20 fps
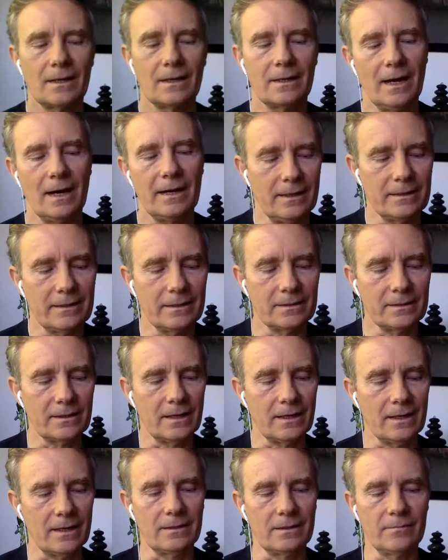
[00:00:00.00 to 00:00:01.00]
it. I
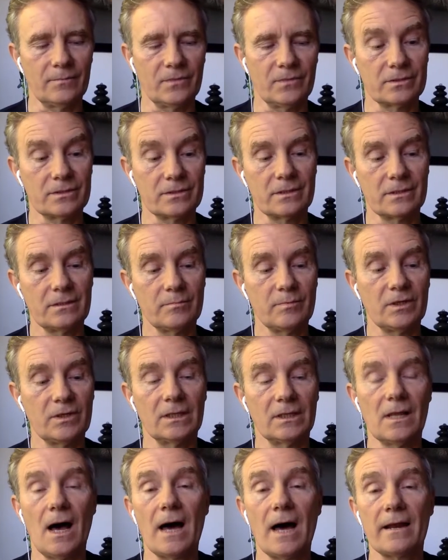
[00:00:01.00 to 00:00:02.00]
get that. There's getting to be a
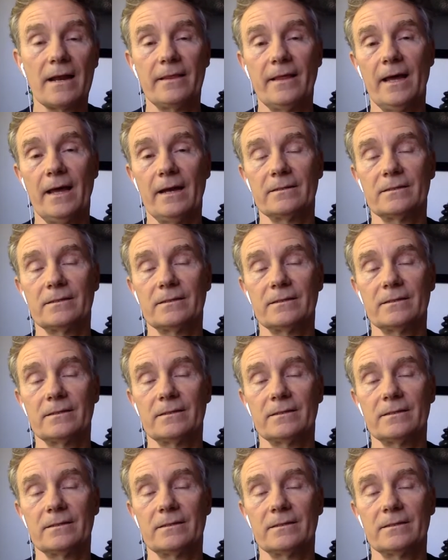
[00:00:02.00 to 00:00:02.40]
lot of that.